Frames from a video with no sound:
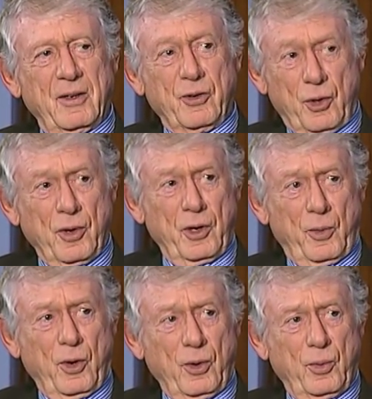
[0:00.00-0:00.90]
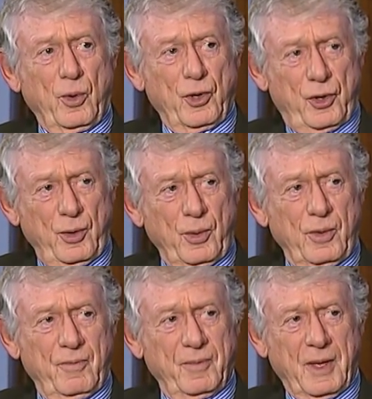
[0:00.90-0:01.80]
during World War II.
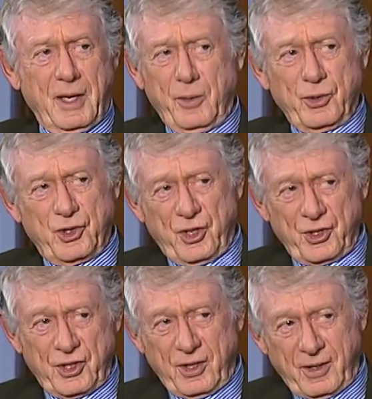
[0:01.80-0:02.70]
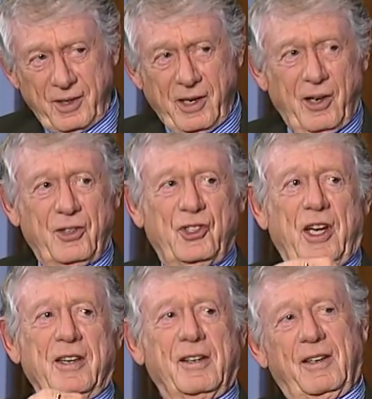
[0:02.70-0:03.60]
I was just a little
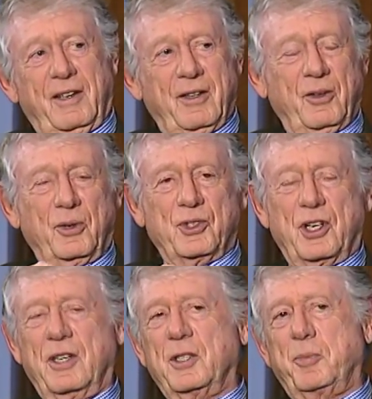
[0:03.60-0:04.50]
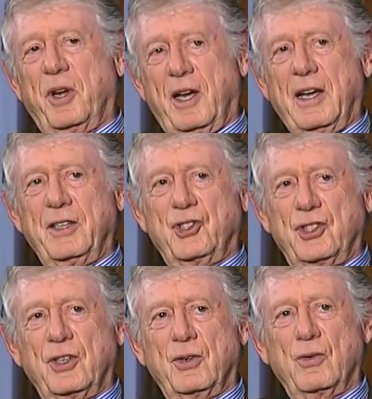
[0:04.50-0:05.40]
tyke in those days, but I
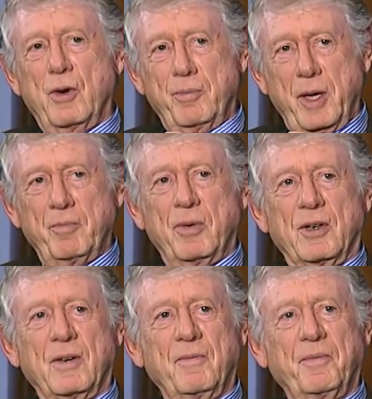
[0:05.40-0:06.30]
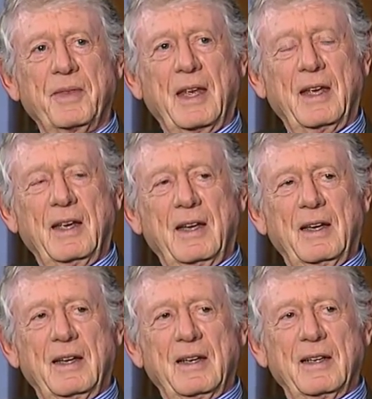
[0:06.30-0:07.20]
still remember
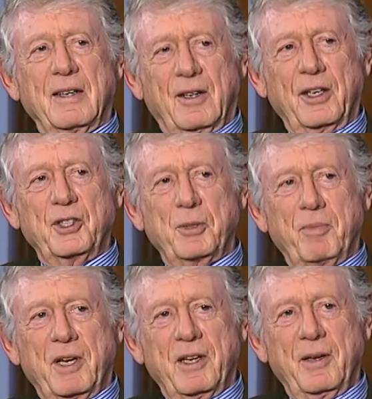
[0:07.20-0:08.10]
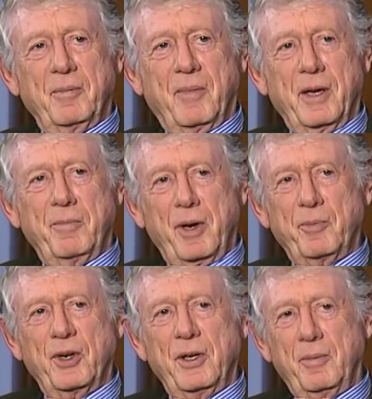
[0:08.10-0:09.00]
at least my, my
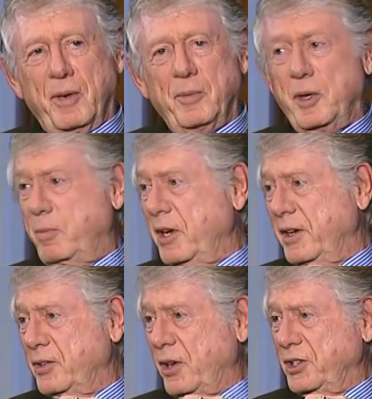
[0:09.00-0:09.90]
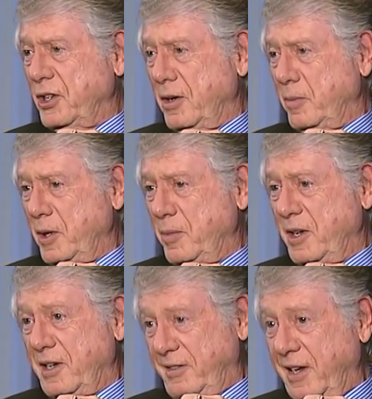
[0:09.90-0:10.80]
memory may be playing tricks on me,
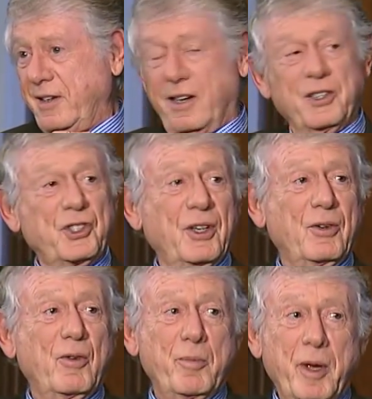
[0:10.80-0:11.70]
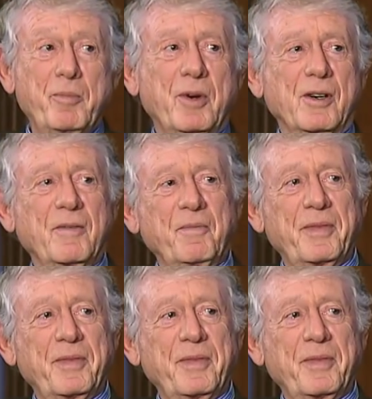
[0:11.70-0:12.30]
but I think I still remember